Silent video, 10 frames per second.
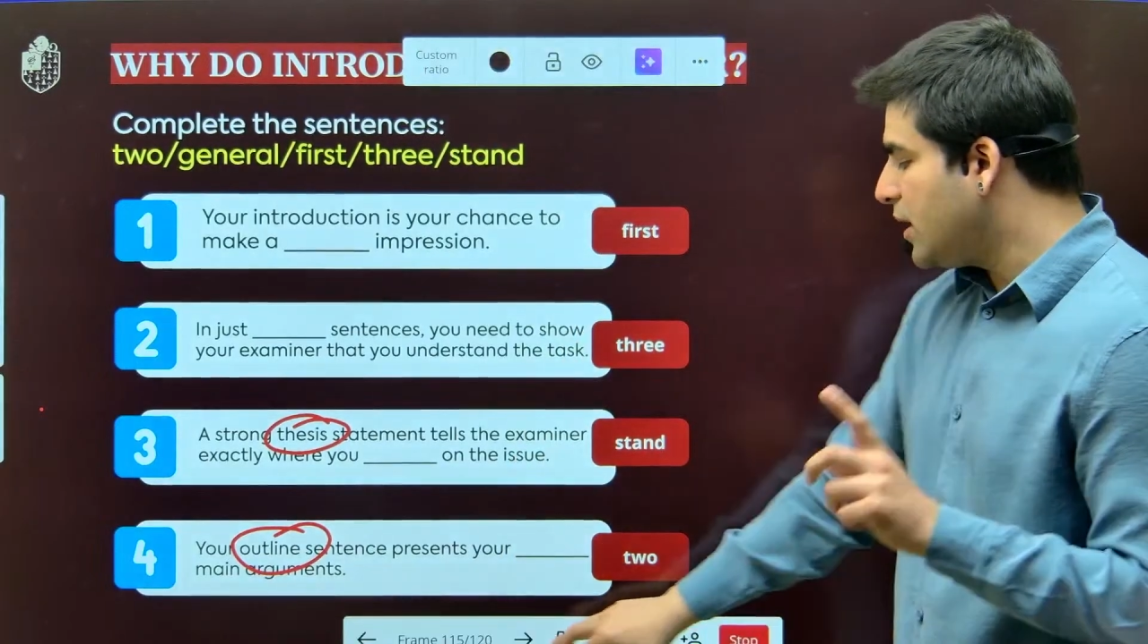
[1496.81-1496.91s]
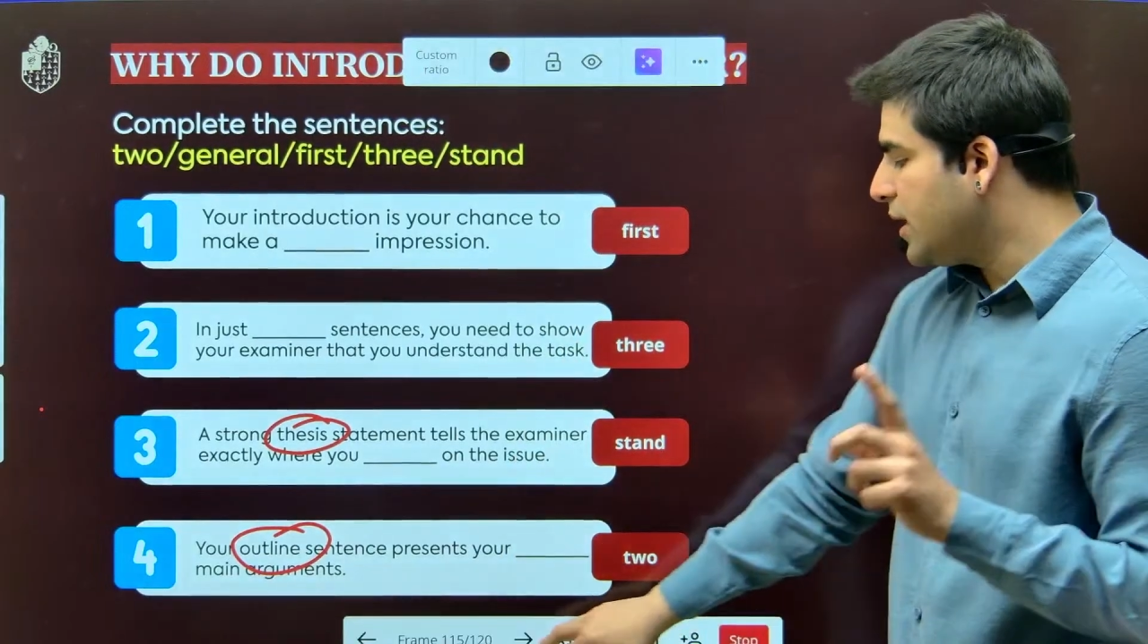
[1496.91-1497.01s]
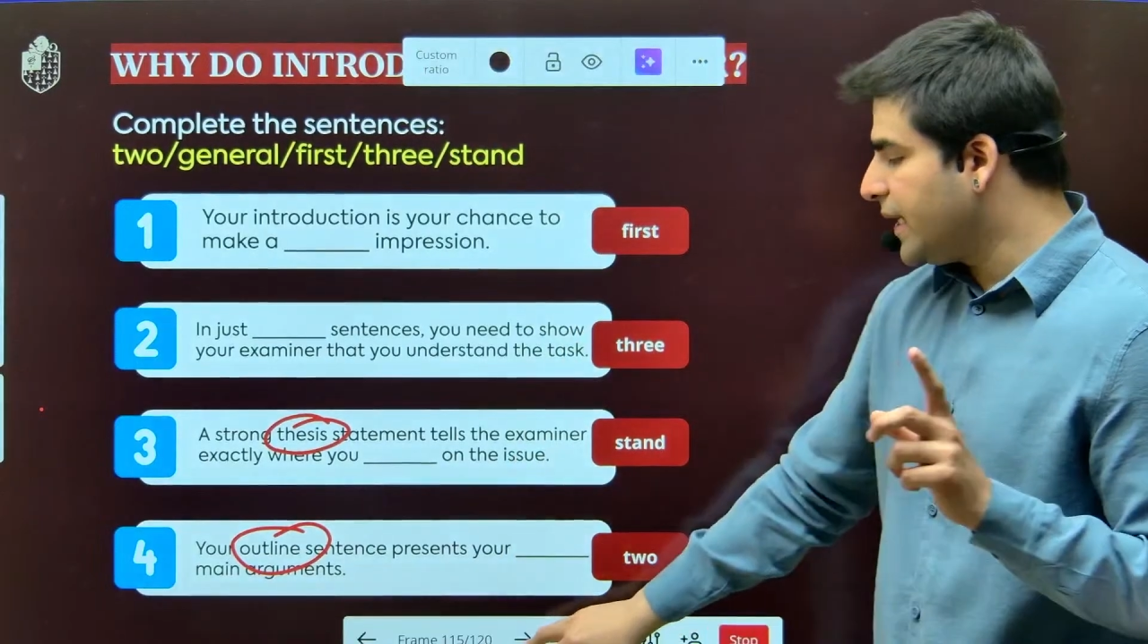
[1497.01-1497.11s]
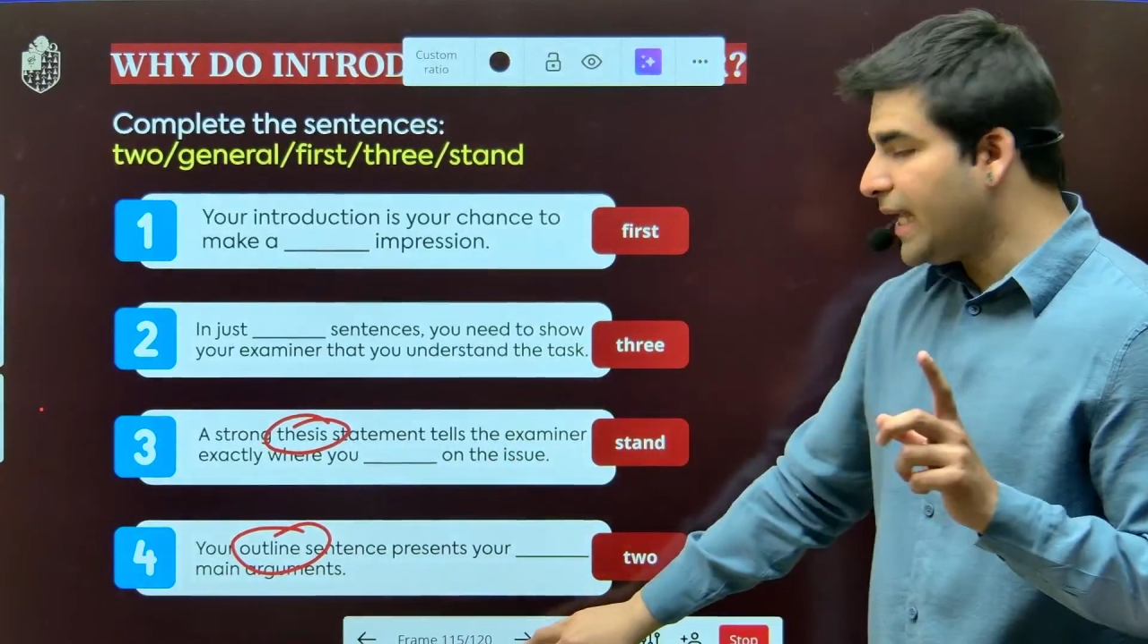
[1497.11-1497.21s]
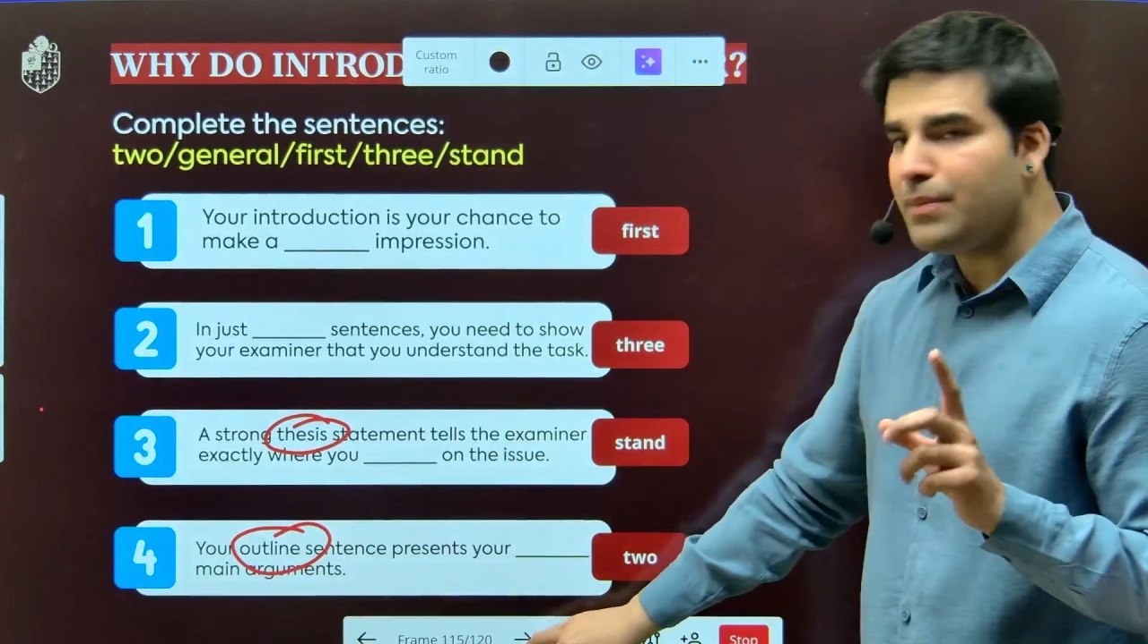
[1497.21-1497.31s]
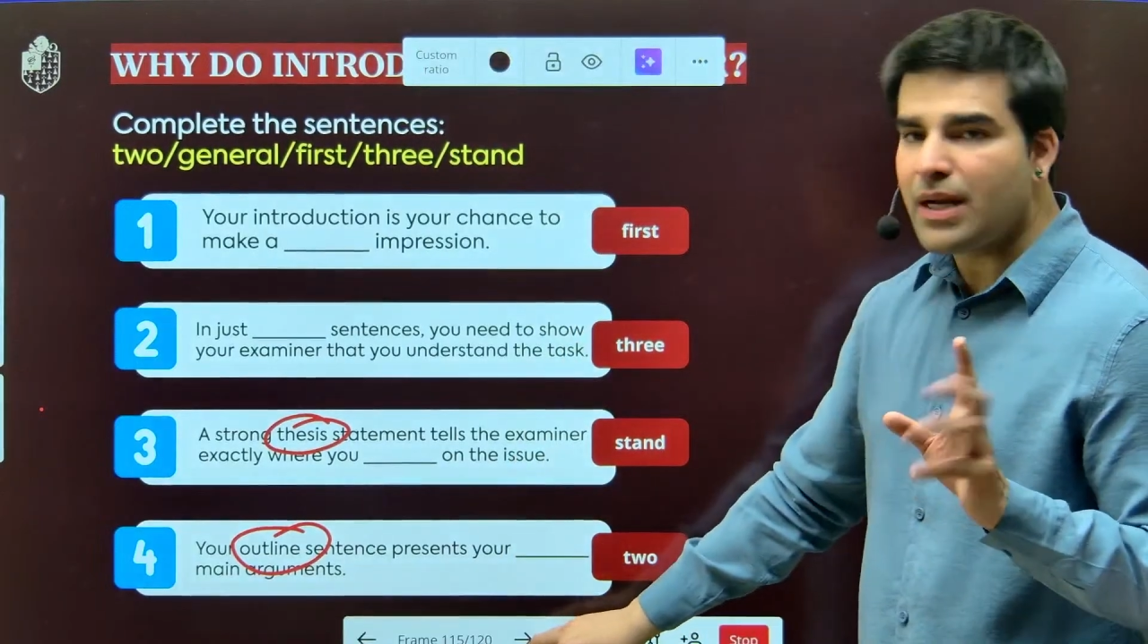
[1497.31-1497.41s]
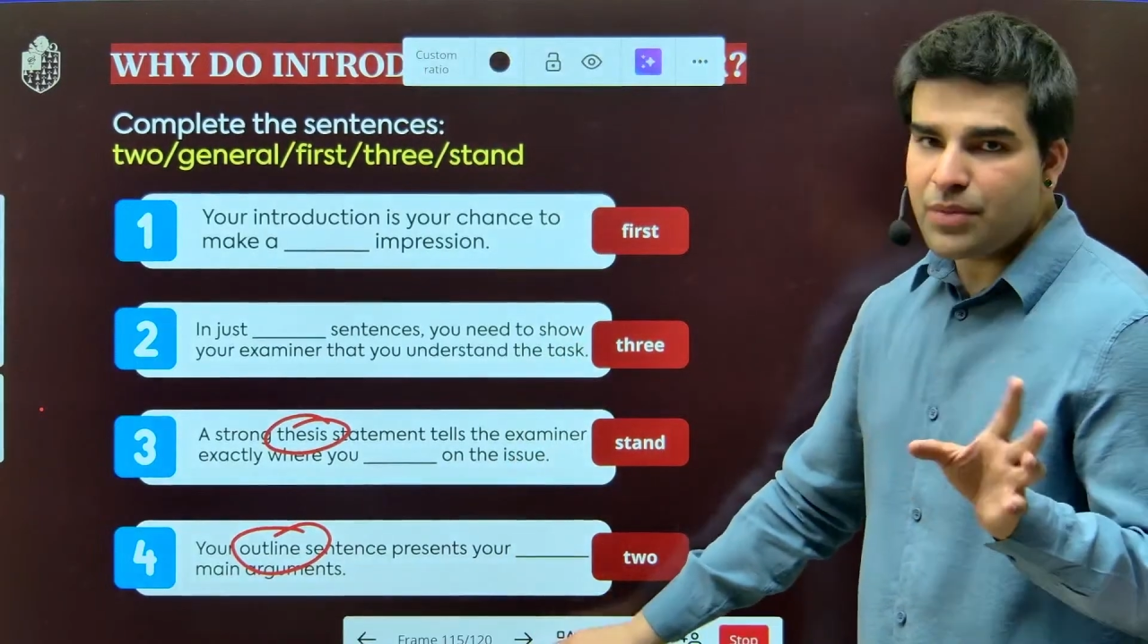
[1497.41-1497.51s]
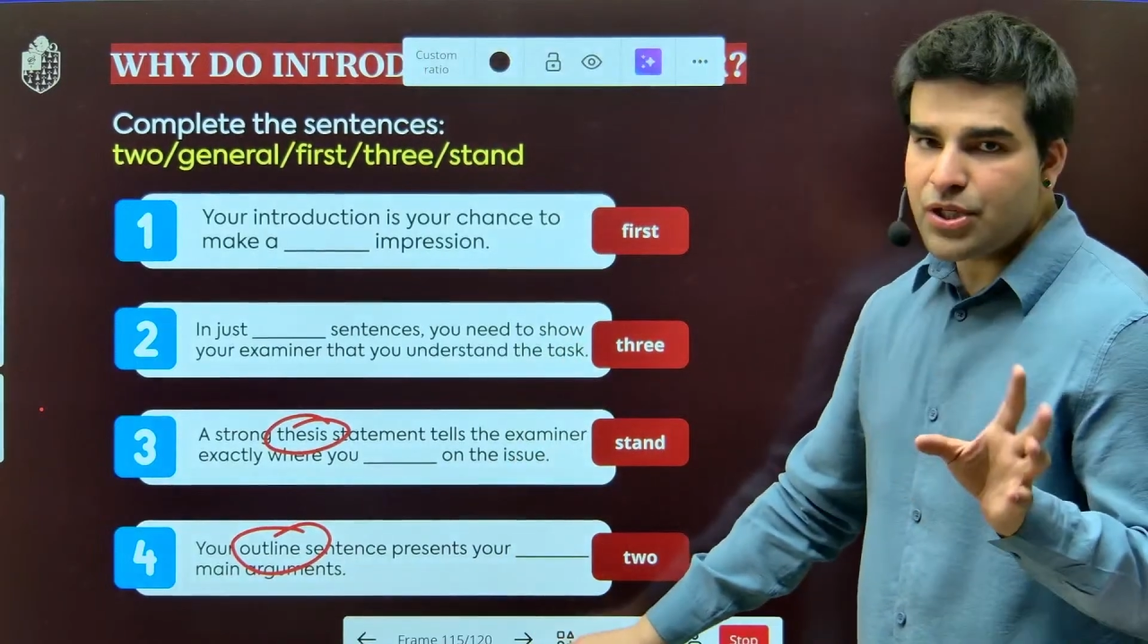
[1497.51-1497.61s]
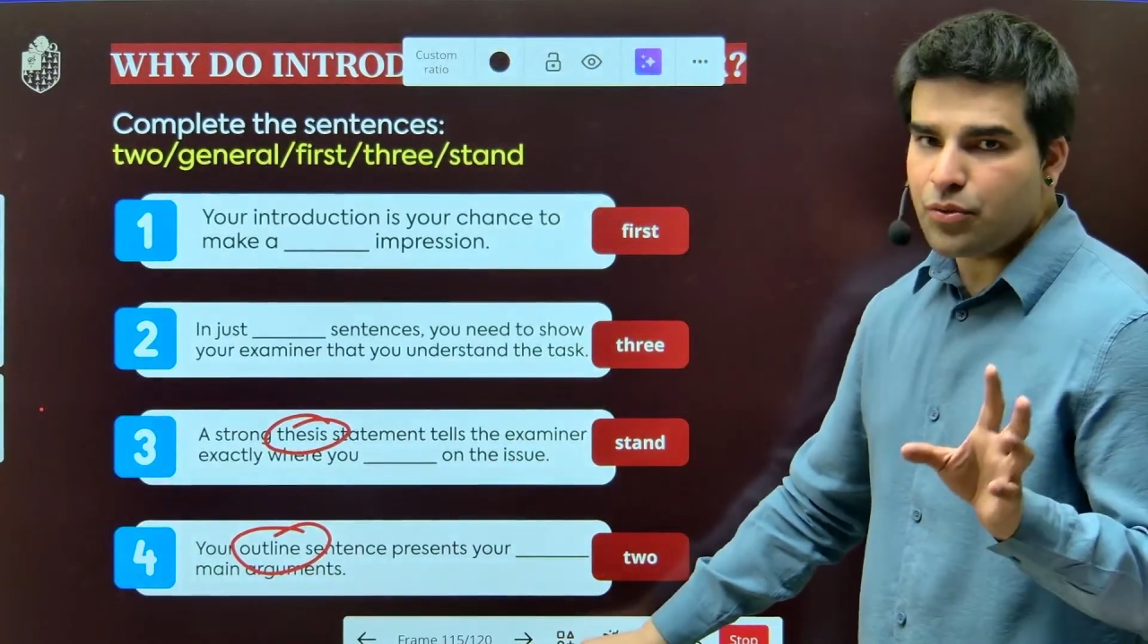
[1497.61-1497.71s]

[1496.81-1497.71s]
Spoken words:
Game number 2.